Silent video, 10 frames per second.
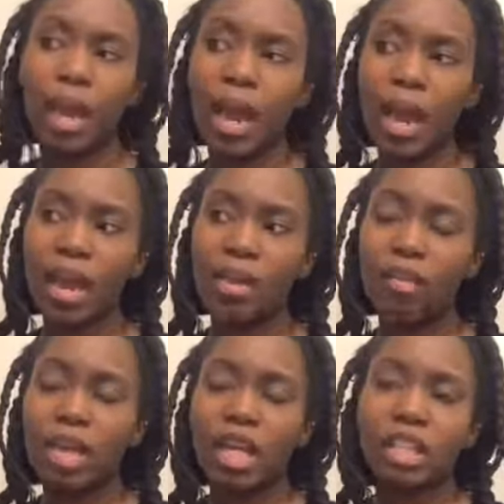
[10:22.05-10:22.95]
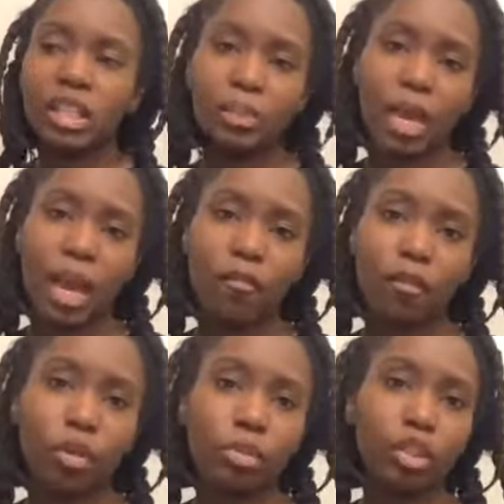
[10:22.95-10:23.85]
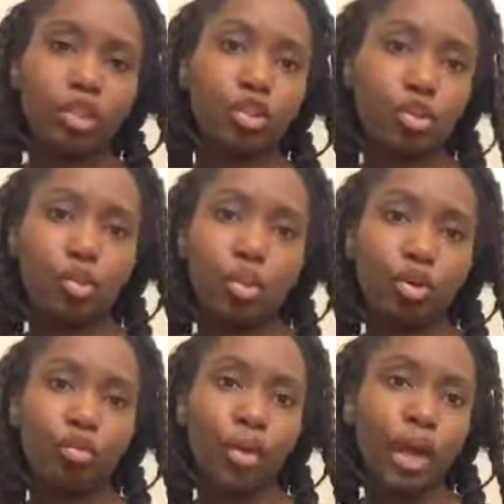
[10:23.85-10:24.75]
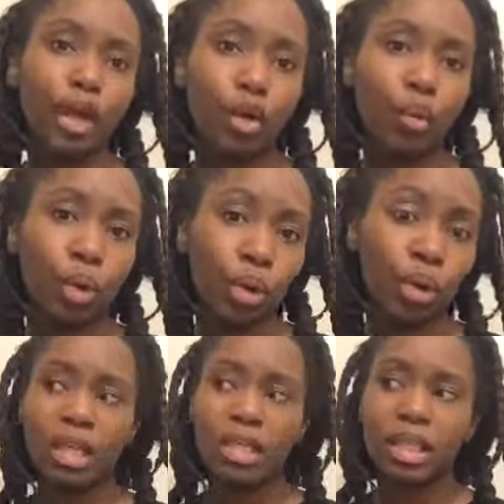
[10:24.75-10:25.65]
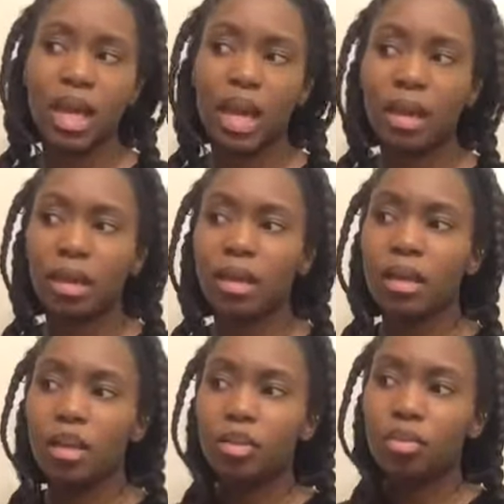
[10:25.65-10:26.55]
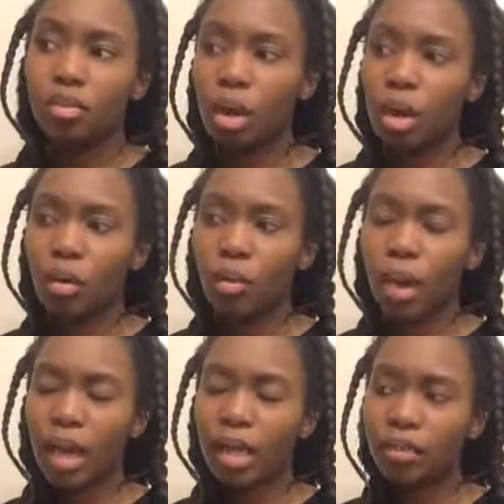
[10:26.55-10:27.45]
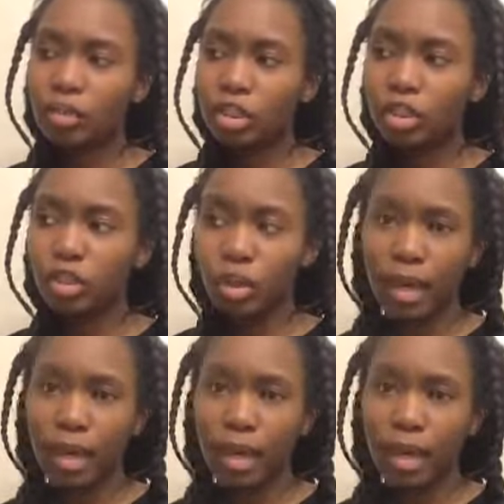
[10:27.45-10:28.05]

have this platform to do greater work that, you know, I love to do.